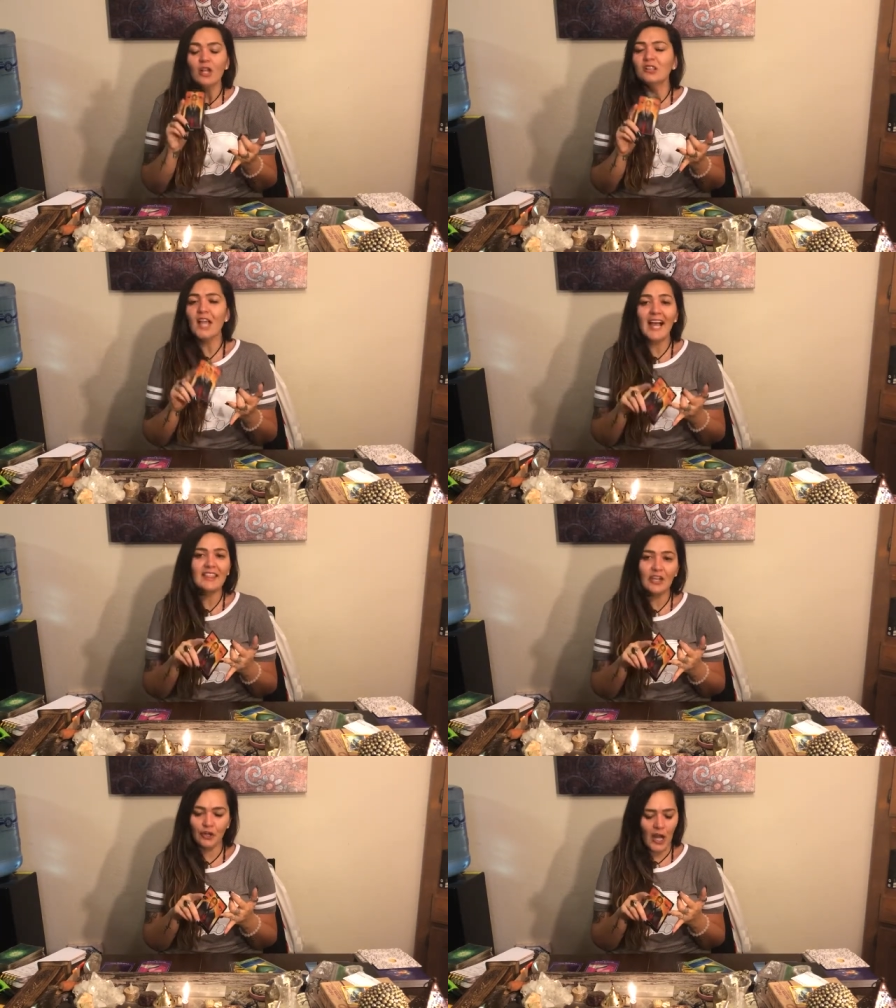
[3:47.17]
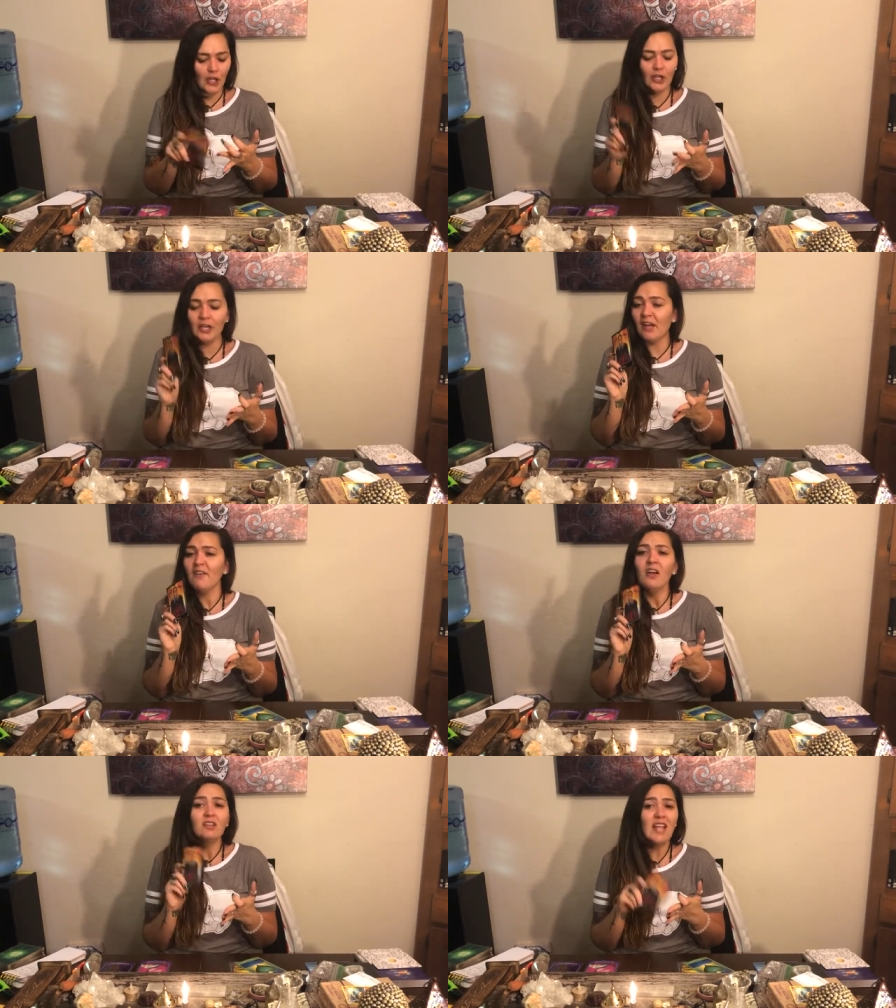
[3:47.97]
lack that you're not good enough,
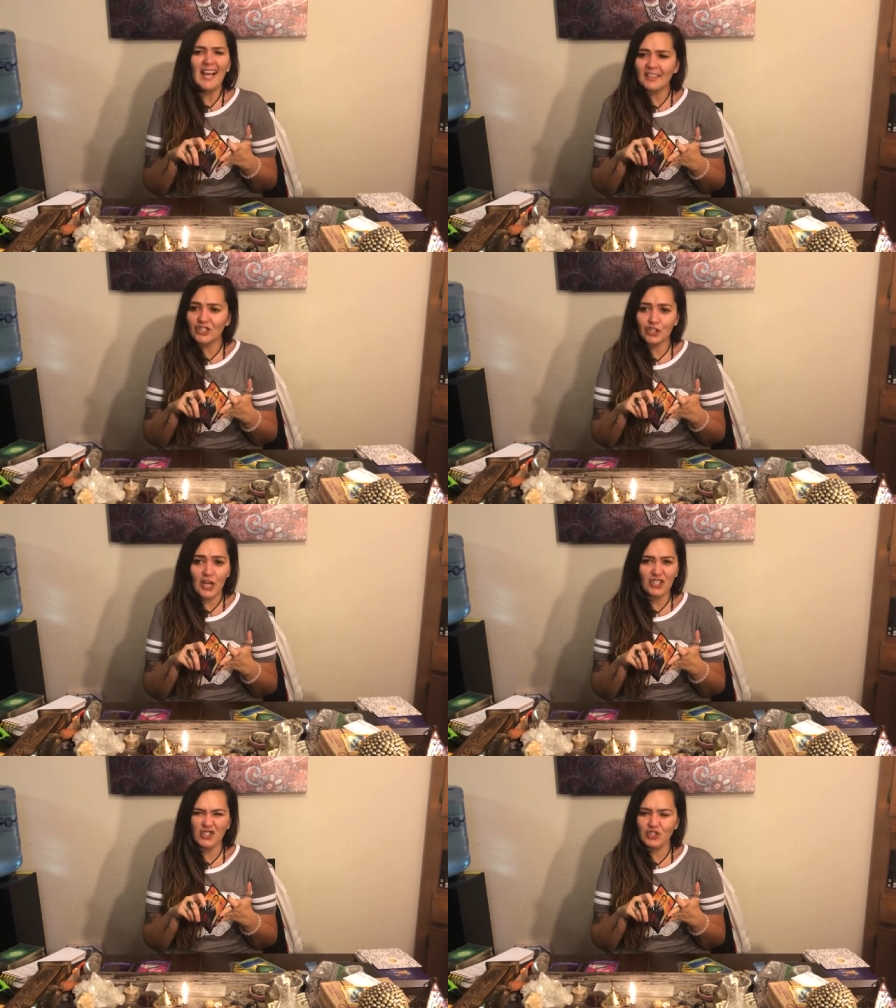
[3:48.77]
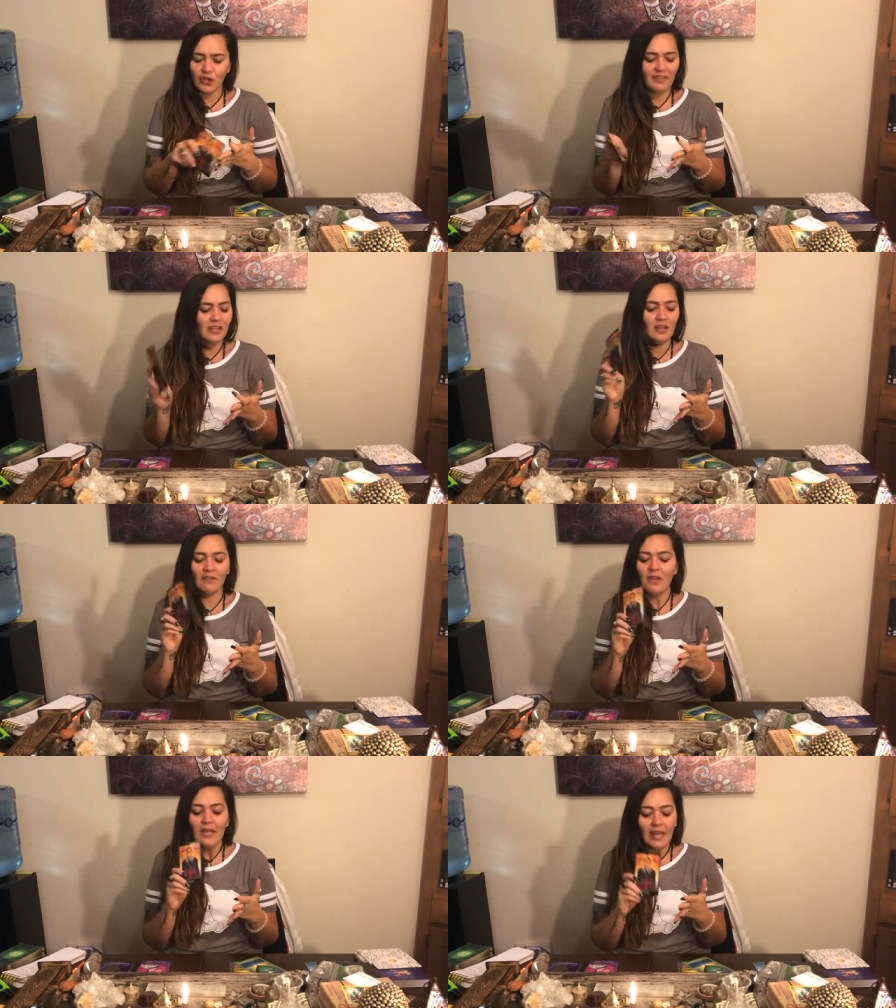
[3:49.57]
lack that you're not deserving
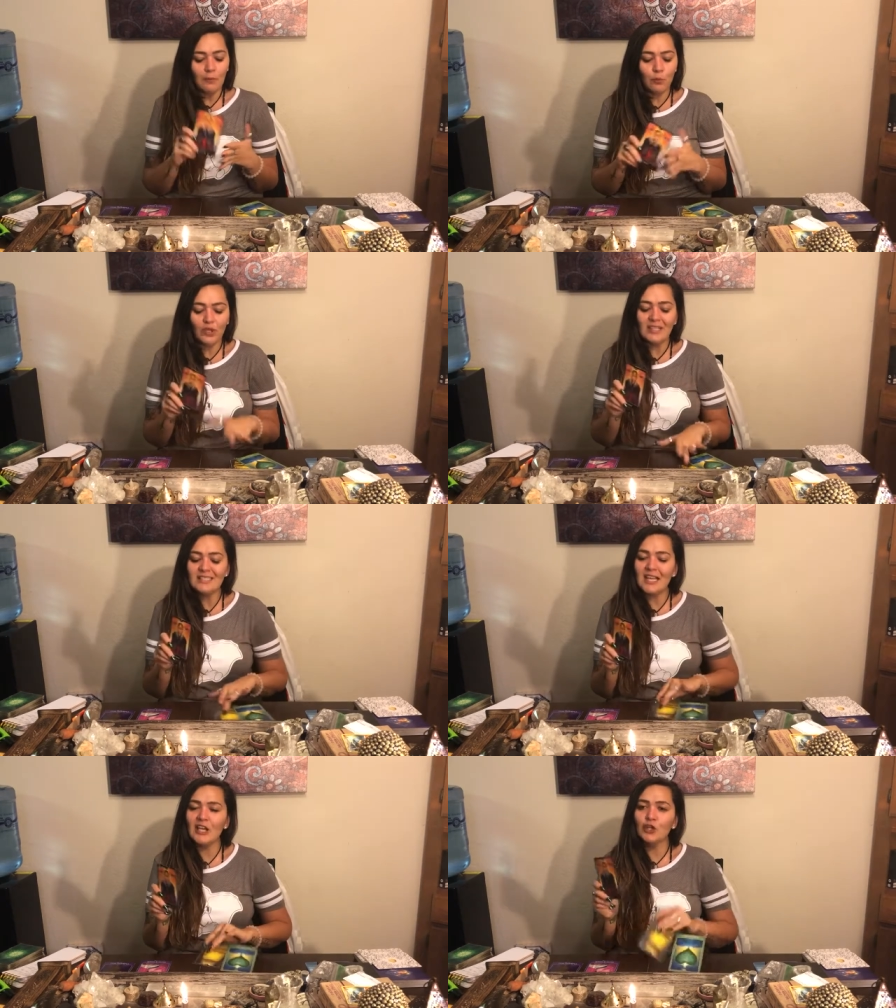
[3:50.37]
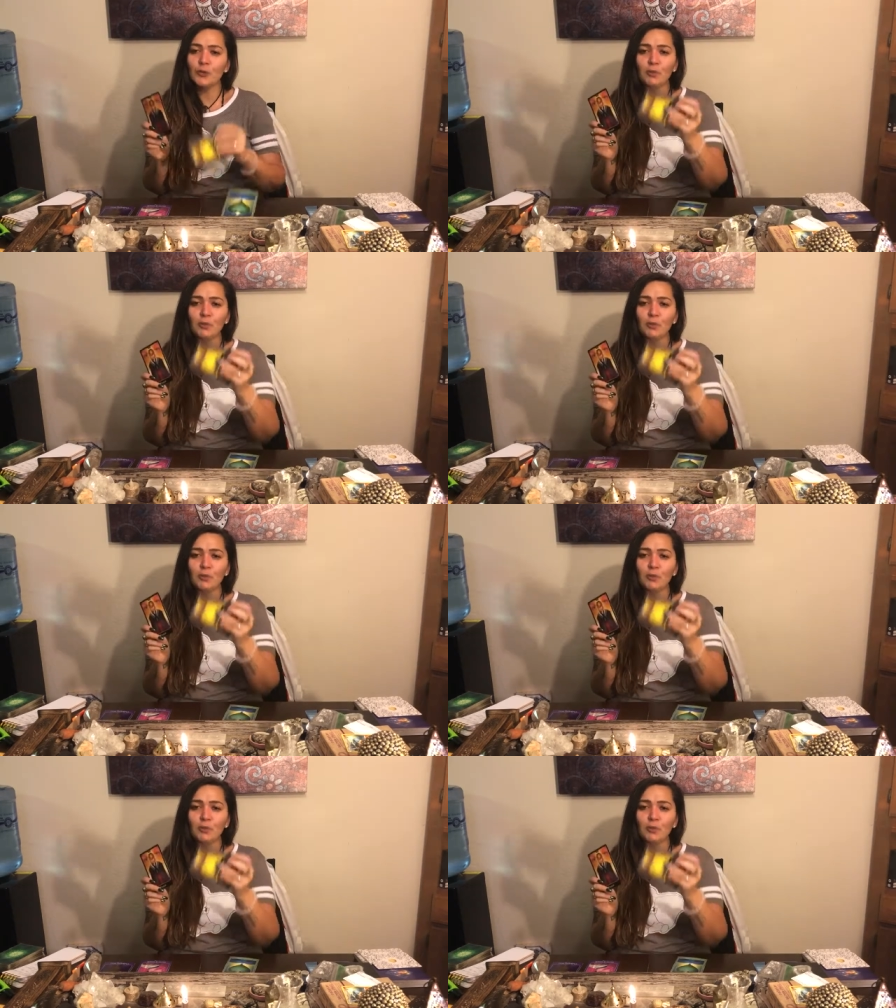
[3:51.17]
enough, and really staying in your